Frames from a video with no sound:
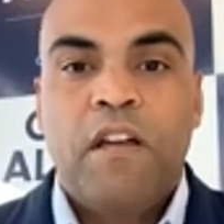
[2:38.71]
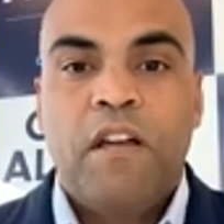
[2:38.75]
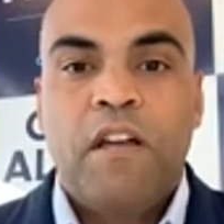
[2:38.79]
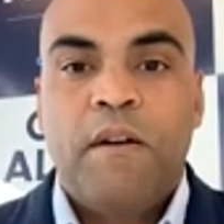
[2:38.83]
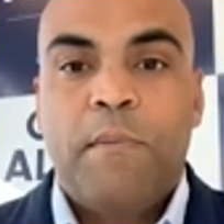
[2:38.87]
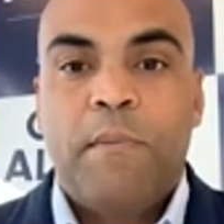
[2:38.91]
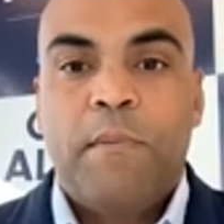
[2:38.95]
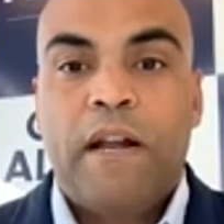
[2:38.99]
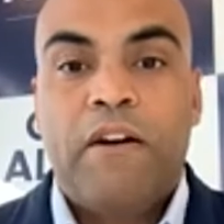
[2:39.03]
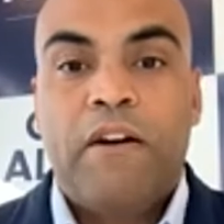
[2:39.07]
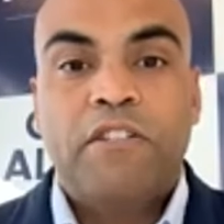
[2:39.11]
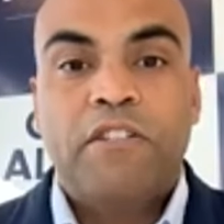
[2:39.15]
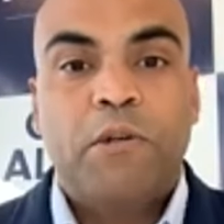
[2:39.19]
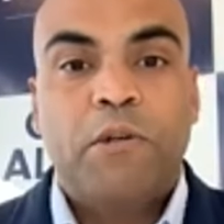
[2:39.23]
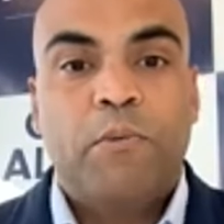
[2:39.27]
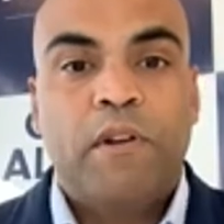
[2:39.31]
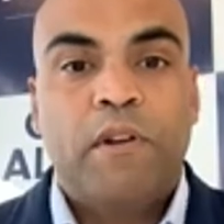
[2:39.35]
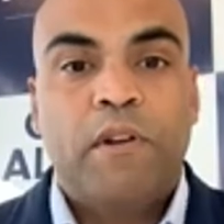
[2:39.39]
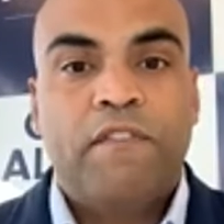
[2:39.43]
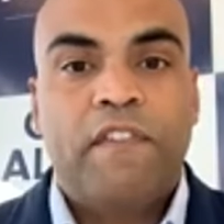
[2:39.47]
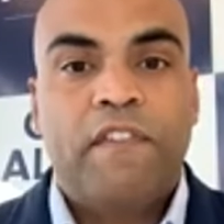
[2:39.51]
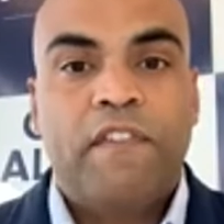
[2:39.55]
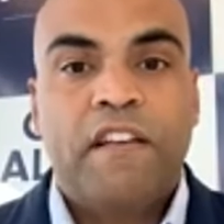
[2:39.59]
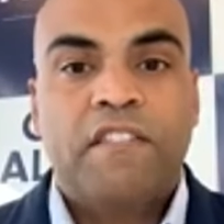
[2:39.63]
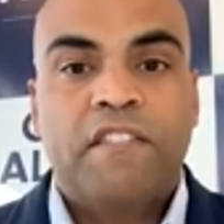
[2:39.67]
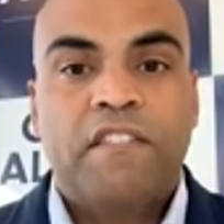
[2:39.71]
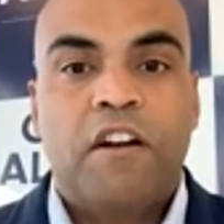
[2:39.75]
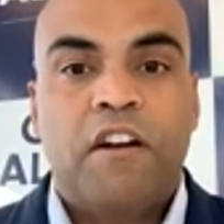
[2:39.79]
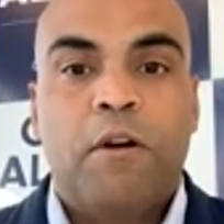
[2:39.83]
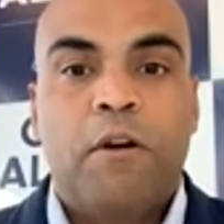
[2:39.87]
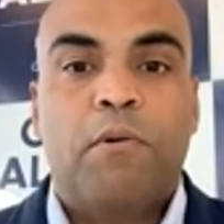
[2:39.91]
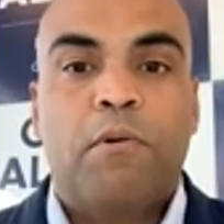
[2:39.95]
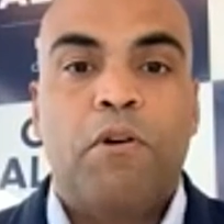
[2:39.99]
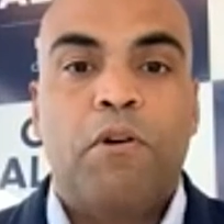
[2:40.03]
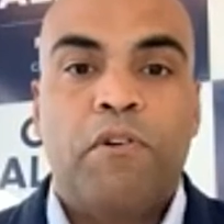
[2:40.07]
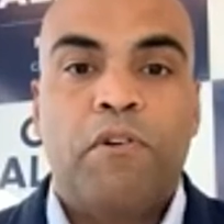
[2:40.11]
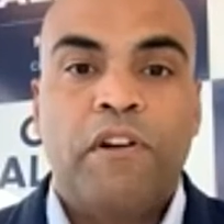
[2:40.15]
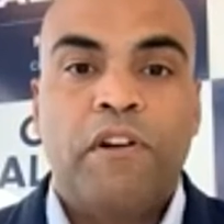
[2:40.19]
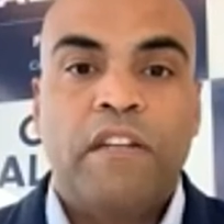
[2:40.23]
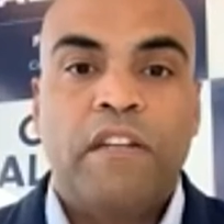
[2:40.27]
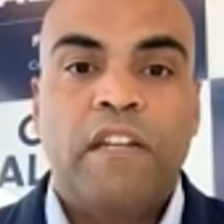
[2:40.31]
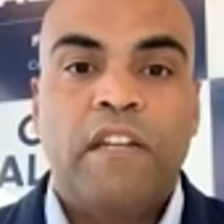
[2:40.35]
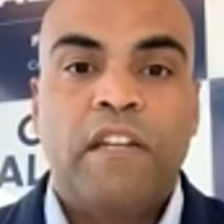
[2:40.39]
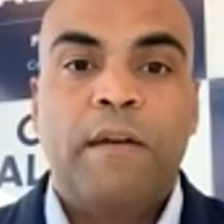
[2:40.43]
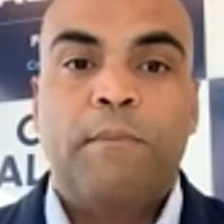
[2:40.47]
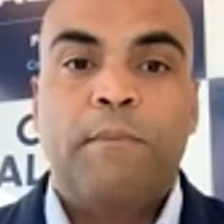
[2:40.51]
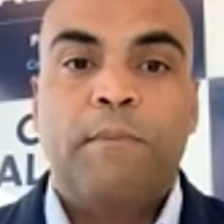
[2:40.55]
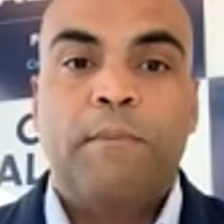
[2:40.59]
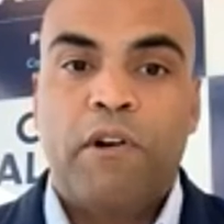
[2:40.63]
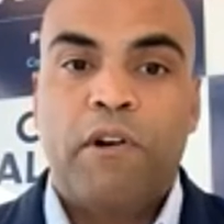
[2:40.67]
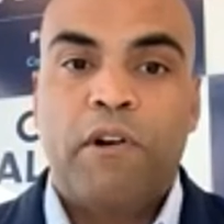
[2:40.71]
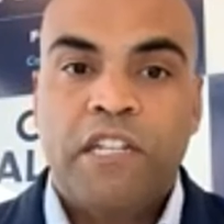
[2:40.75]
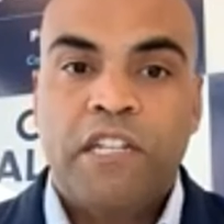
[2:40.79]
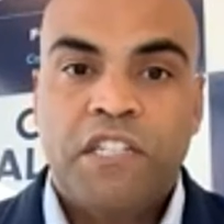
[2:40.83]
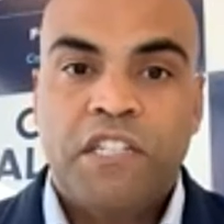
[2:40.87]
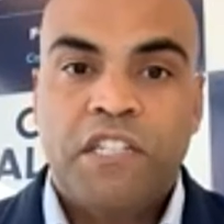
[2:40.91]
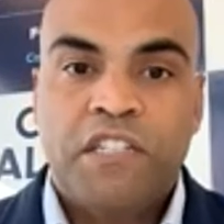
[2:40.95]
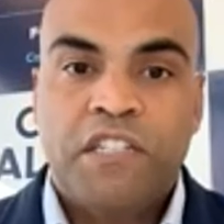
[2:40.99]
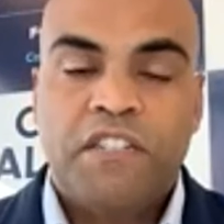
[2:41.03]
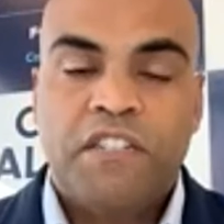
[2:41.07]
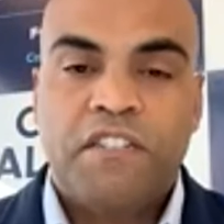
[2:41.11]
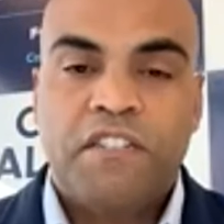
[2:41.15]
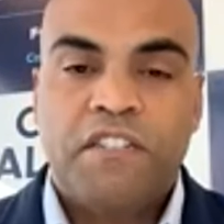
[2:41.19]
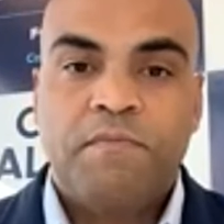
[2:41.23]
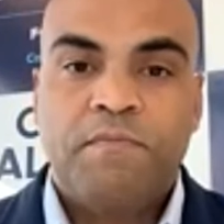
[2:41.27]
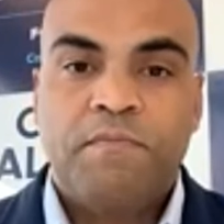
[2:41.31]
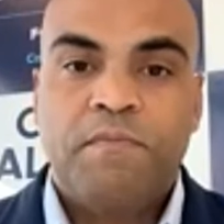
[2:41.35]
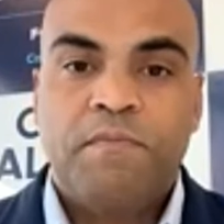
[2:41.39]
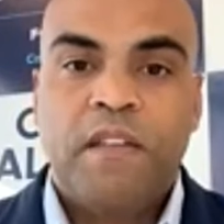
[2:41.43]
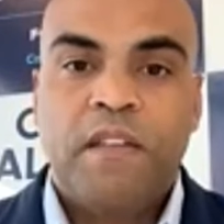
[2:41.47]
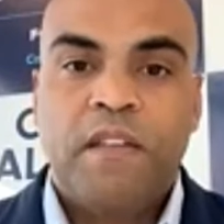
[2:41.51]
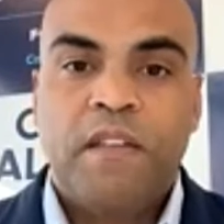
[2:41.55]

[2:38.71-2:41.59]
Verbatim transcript: But I also want to fix our broken immigration system.